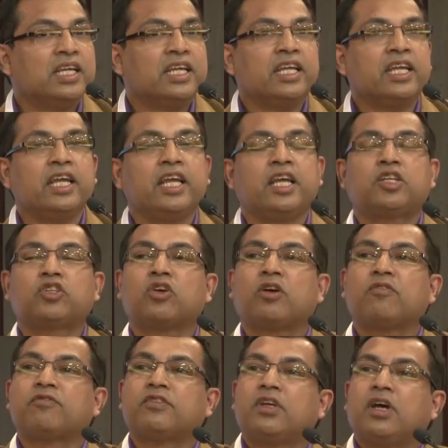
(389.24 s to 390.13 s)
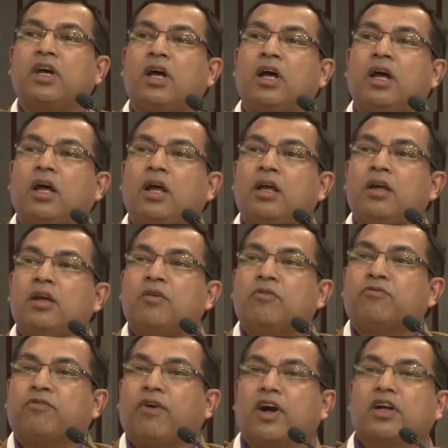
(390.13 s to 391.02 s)
Each of the
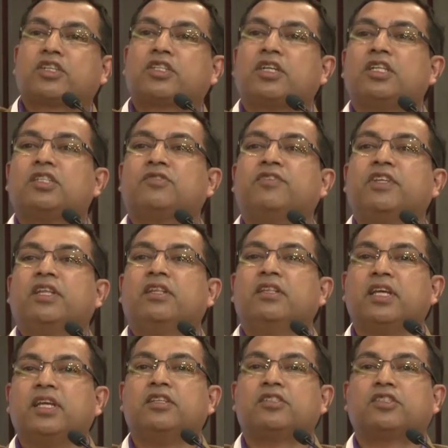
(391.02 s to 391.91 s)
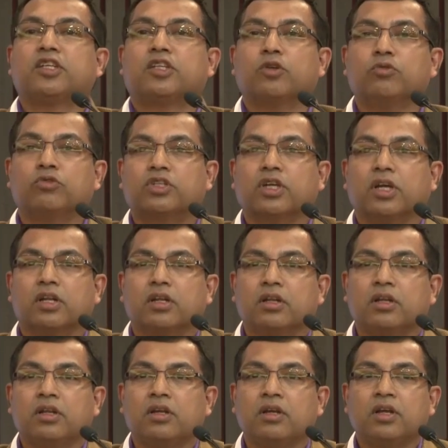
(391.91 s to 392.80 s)
functions within the
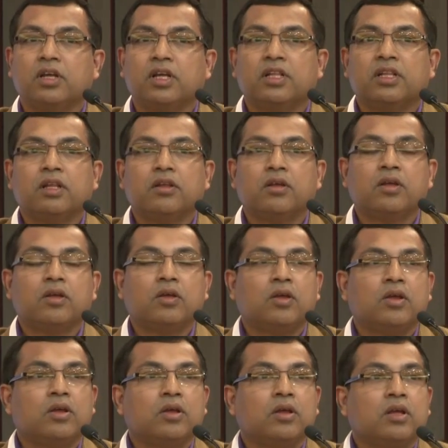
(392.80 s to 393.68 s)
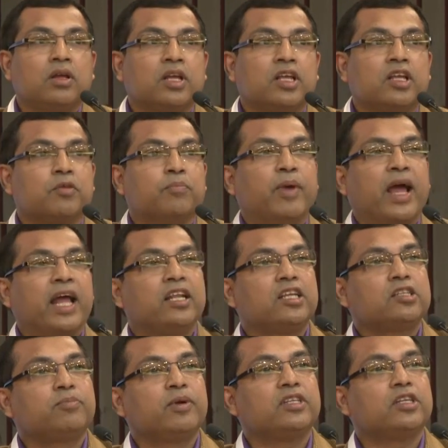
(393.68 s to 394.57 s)
institution is
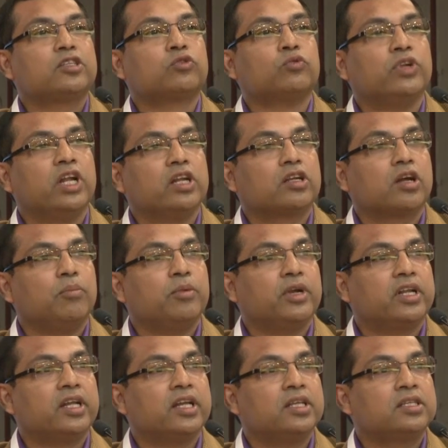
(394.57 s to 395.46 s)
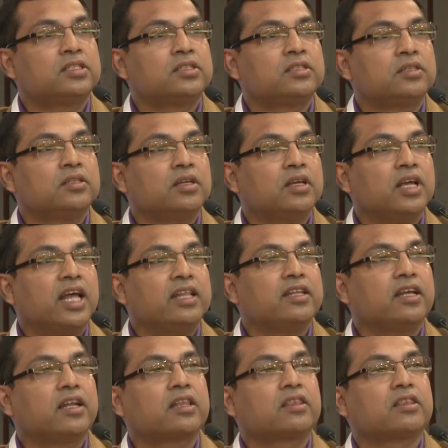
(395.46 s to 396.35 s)
managed by the student committees,
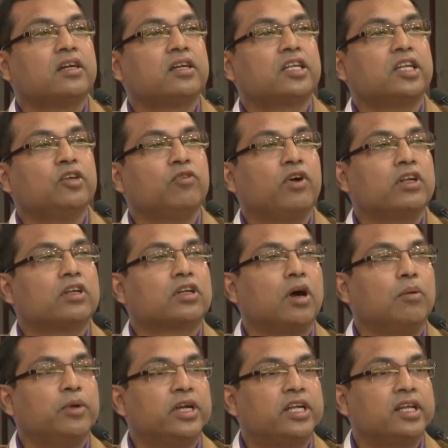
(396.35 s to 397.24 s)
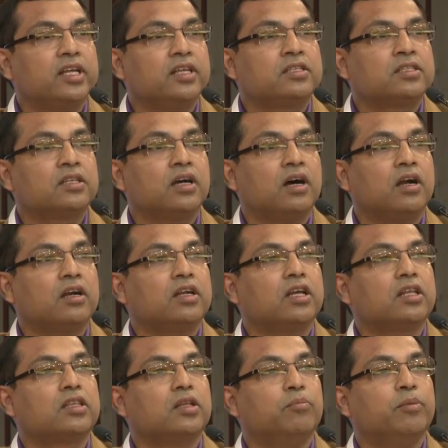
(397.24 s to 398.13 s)
and there are 31 committees
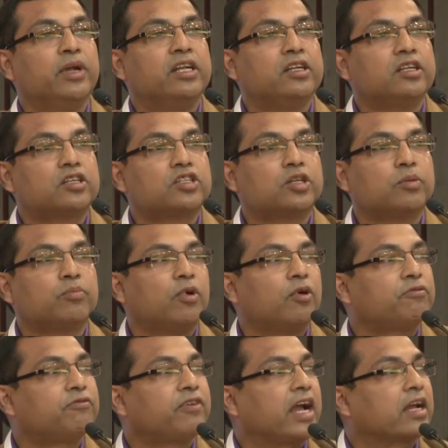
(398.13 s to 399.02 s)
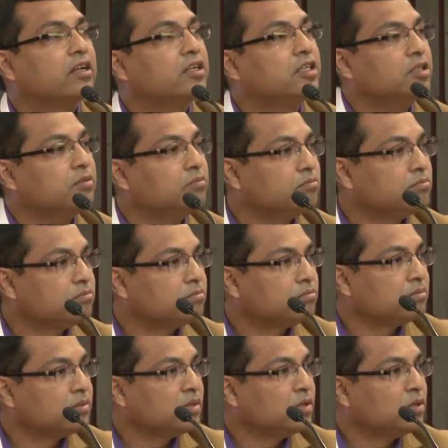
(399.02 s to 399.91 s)
under the mentorship of faculty,
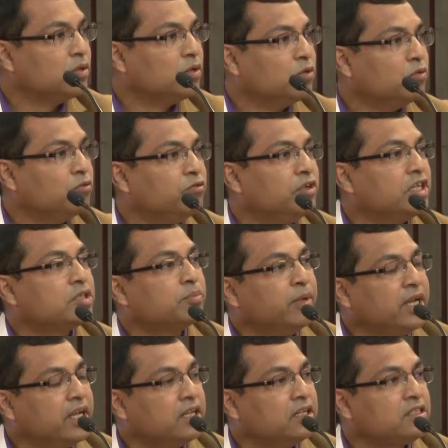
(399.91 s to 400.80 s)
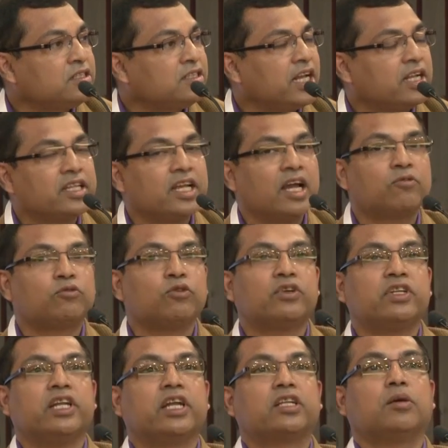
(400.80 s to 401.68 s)
which means that they have to
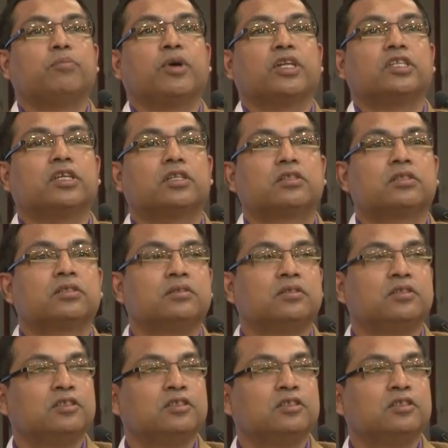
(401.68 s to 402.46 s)
create the budget.